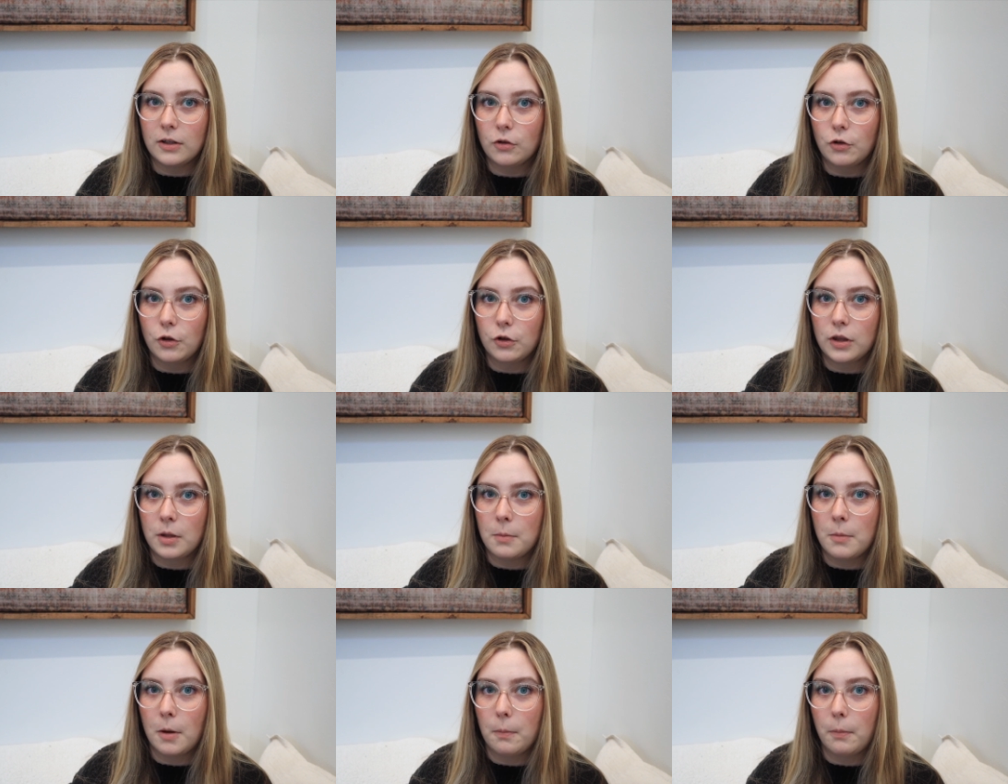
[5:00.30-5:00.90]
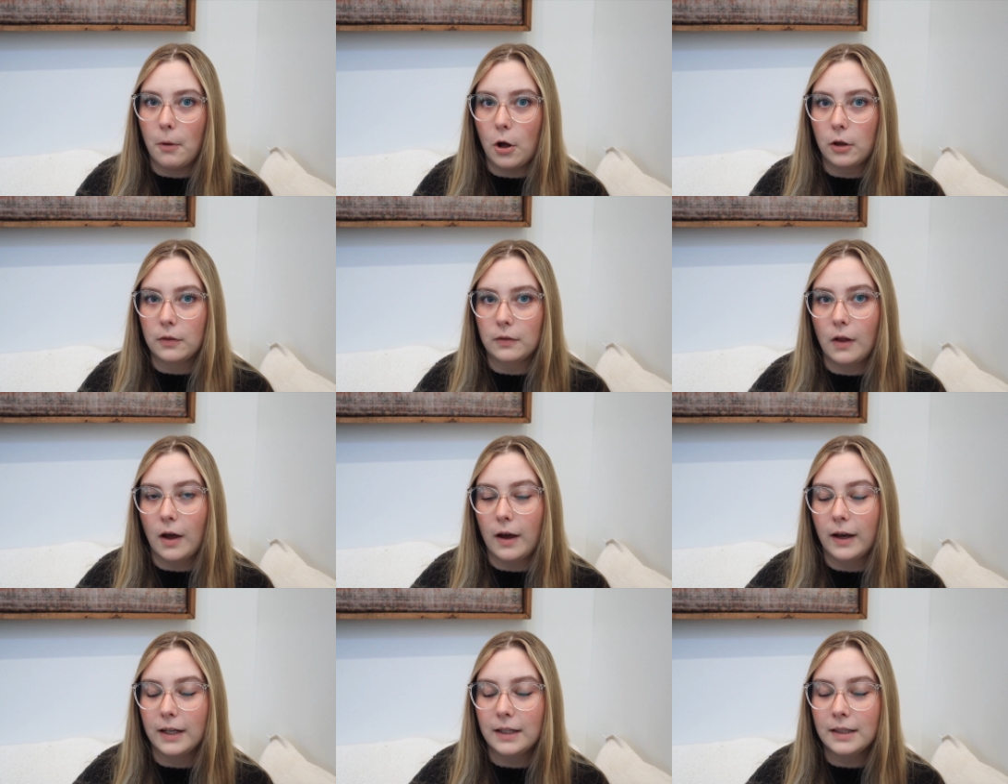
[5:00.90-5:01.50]
to look them up
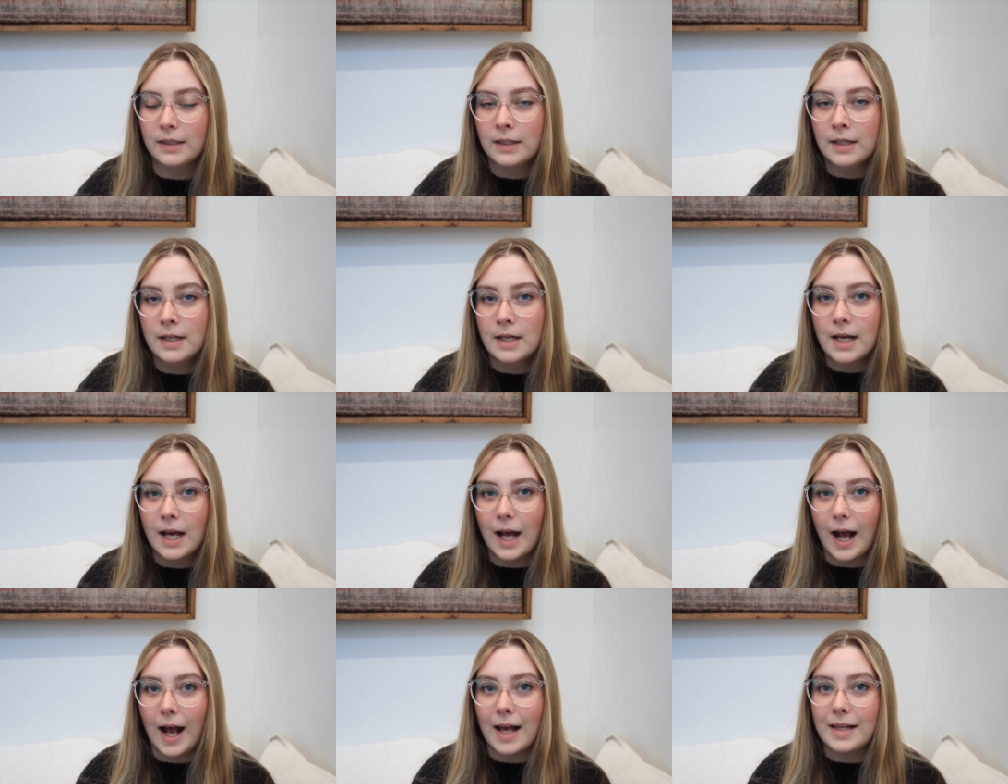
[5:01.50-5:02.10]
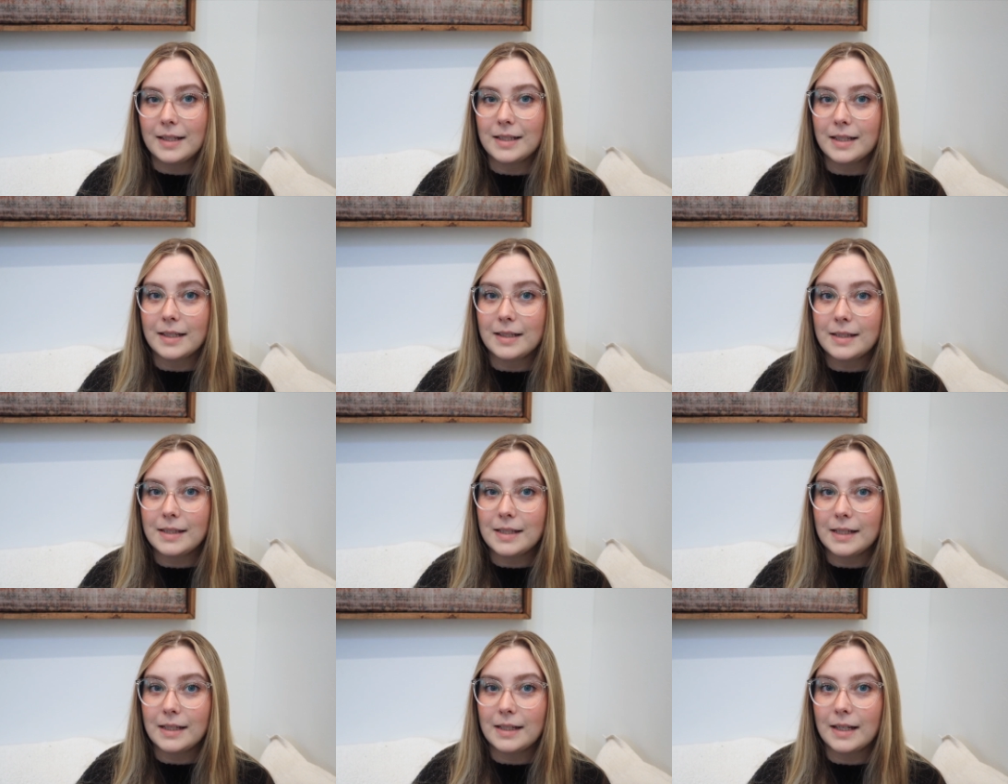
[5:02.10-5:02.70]
online, I did
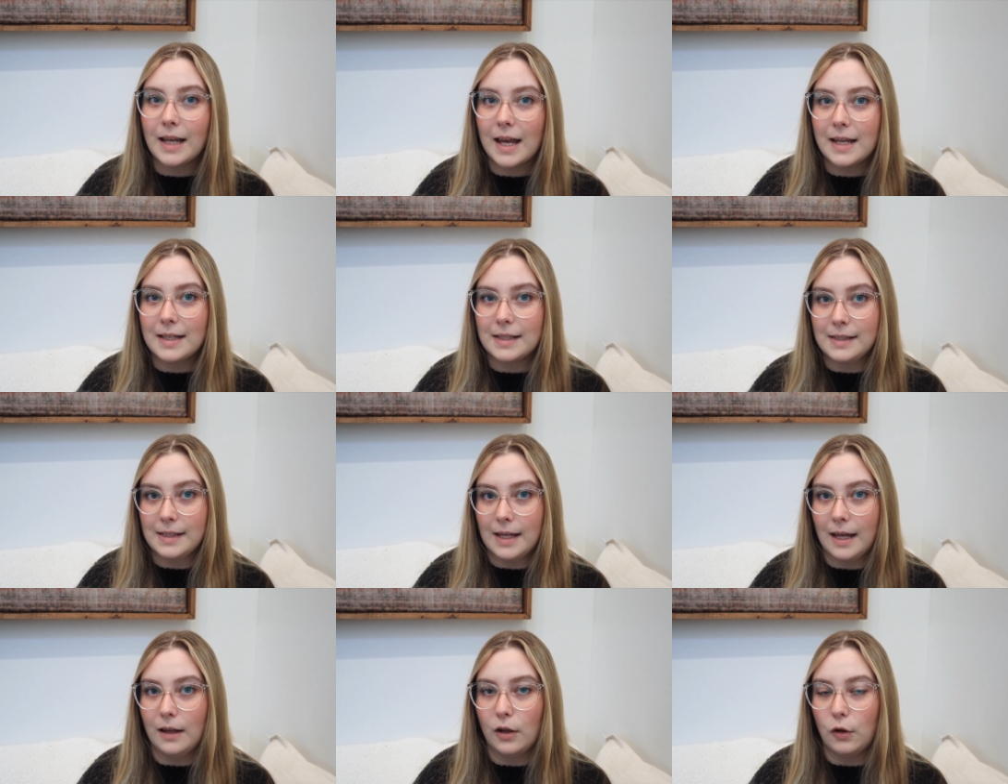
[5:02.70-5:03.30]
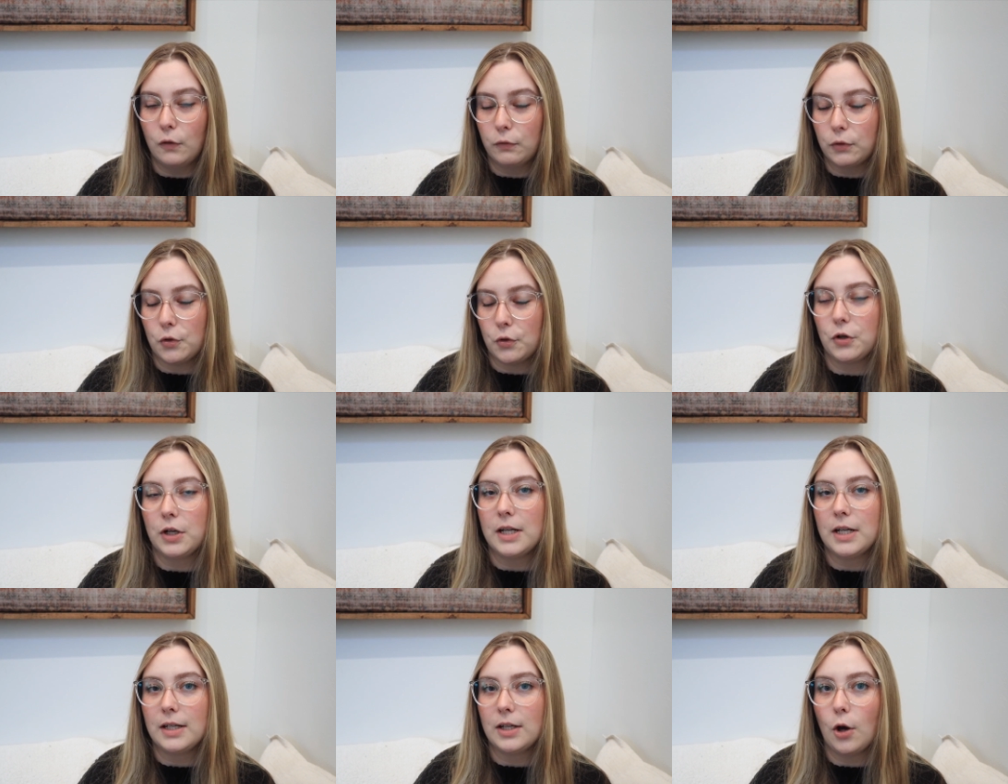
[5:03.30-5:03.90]
see a set of
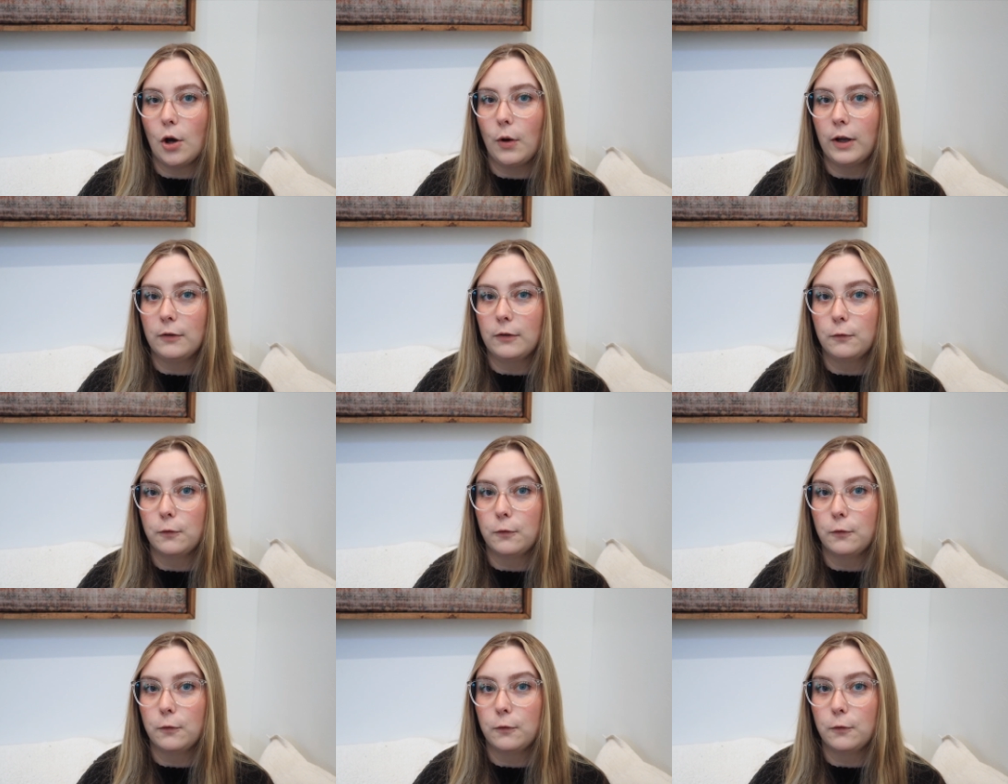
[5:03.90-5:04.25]
three going